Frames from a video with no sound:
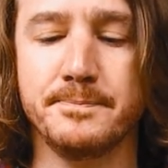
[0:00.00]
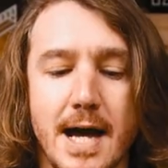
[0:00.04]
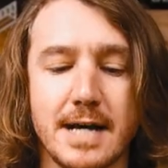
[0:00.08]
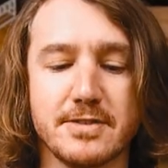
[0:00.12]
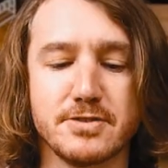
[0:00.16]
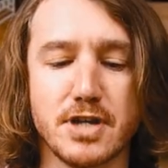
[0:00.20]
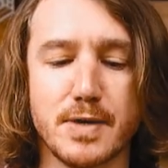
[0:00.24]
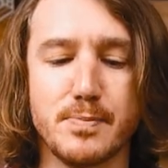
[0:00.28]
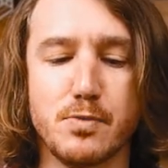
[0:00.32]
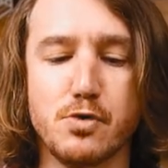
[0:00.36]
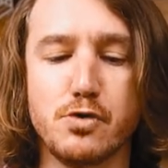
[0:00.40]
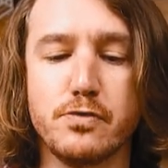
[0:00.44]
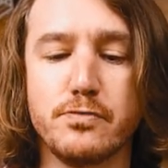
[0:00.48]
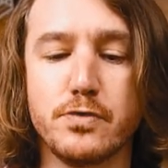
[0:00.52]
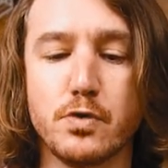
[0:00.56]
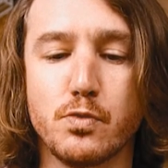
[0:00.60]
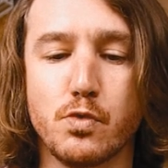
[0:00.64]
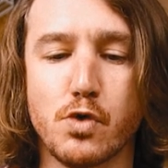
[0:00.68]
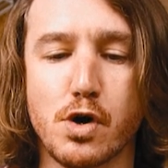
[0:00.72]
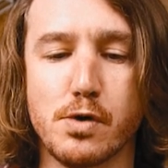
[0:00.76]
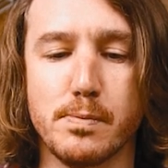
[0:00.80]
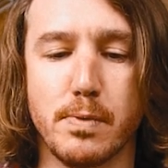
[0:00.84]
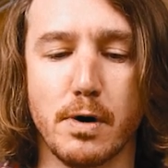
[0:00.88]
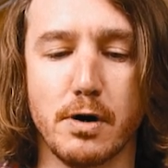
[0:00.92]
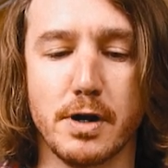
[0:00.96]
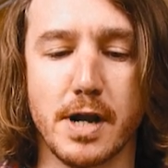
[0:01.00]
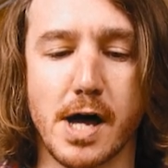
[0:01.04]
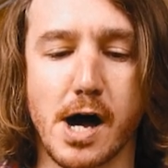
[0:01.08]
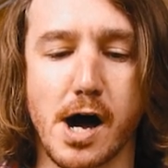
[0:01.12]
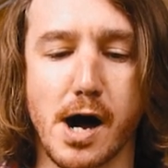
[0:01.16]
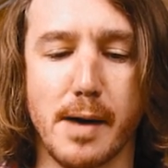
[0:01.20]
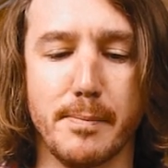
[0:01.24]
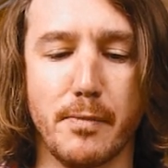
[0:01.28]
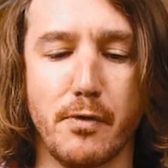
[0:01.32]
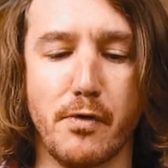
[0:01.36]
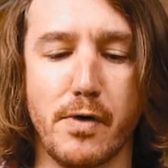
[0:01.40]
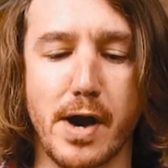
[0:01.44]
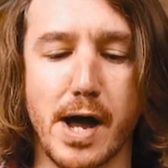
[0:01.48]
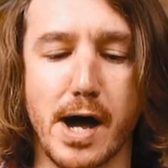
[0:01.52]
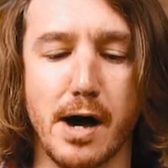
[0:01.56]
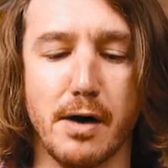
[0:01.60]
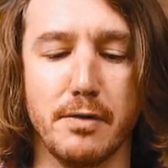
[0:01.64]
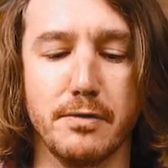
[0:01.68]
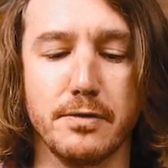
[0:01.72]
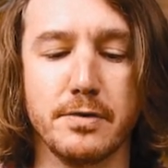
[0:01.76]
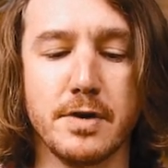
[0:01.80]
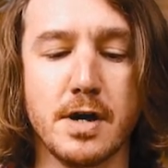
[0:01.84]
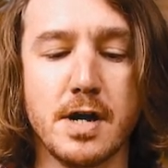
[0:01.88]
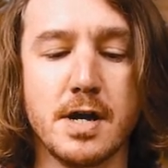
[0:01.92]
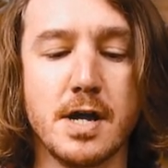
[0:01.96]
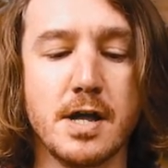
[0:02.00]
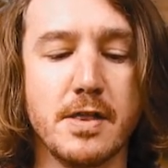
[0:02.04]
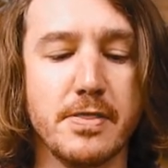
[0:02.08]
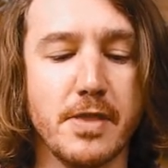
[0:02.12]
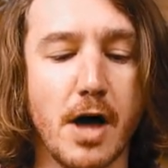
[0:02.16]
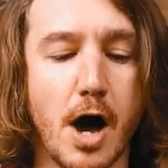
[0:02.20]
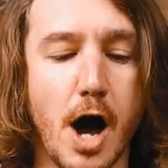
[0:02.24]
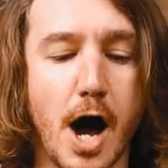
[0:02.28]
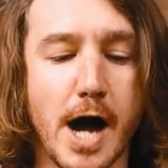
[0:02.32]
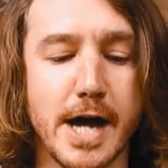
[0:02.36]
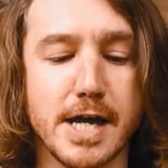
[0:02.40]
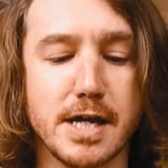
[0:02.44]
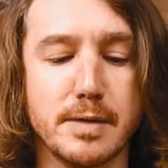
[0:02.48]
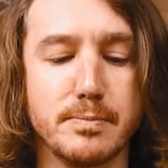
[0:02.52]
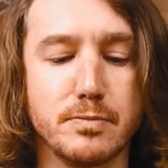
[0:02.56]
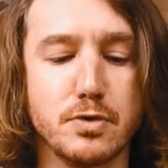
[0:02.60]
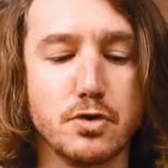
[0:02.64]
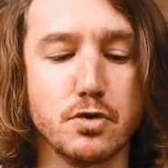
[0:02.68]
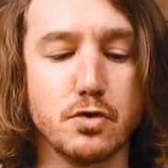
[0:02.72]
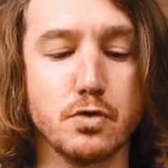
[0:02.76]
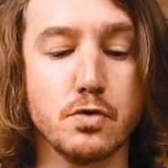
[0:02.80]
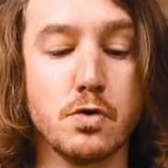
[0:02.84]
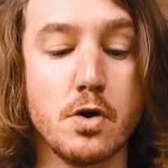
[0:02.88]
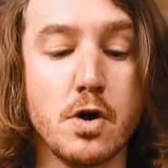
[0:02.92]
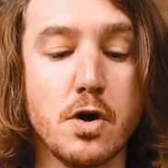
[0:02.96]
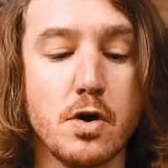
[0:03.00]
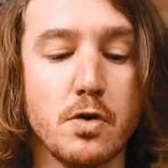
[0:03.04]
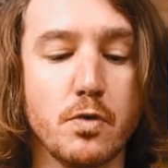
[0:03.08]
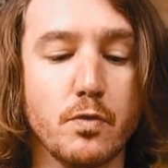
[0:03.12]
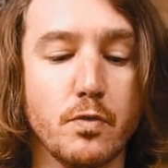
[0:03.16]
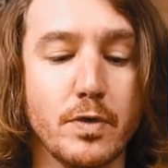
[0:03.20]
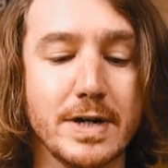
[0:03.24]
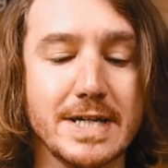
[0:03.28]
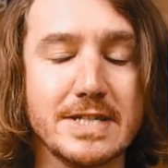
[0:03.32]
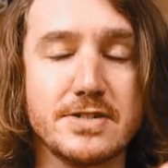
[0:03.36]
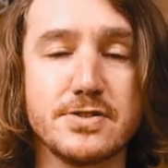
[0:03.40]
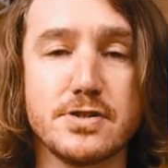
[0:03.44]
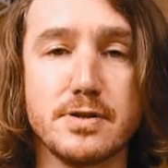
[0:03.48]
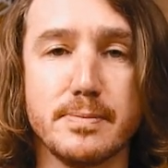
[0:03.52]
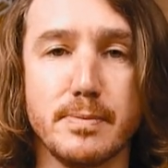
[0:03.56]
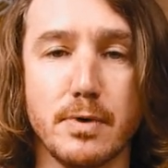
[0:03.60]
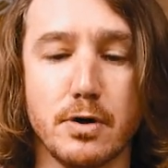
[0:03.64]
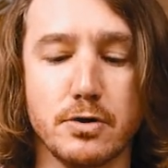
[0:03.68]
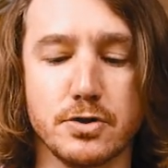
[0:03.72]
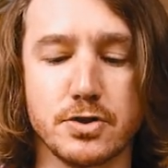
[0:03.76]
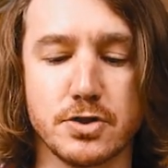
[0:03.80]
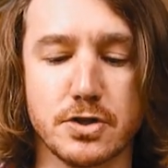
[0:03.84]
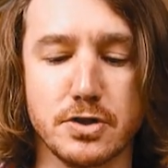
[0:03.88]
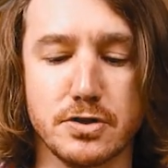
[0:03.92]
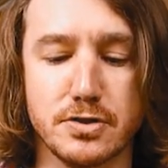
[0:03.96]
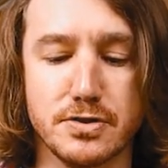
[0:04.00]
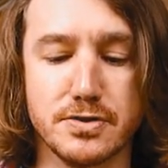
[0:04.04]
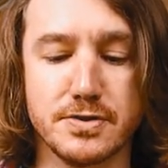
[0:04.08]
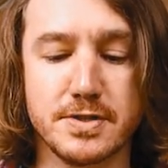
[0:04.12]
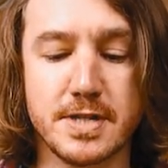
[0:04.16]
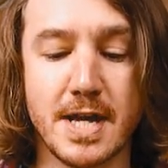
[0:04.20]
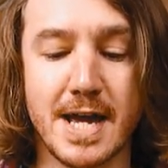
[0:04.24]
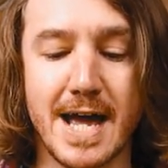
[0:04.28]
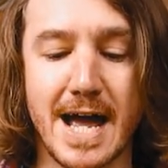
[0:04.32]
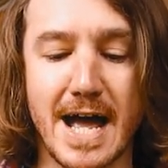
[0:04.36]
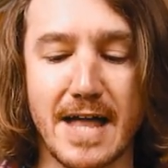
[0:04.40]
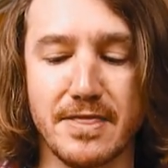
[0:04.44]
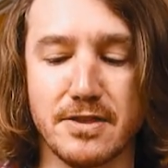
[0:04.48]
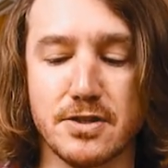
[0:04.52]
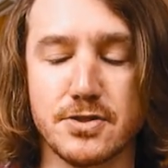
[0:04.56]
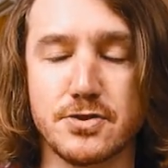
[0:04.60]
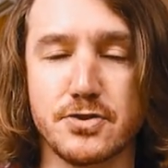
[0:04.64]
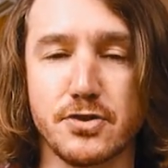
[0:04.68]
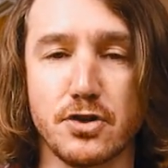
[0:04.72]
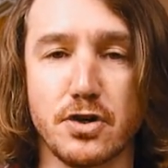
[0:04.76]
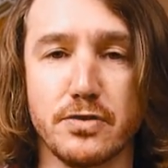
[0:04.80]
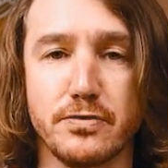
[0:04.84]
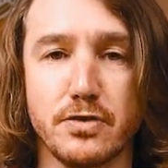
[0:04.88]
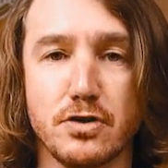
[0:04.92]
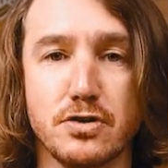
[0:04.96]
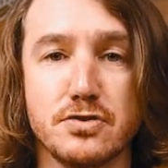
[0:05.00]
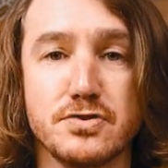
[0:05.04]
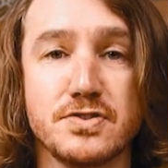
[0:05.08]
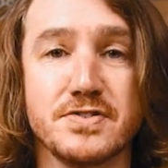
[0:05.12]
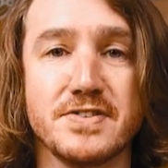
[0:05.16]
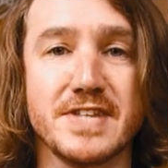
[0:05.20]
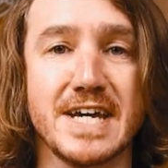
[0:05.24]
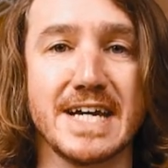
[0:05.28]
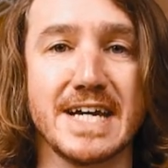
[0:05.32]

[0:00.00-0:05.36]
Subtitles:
As I move the robot arm around, the IMU reads the motions and the servos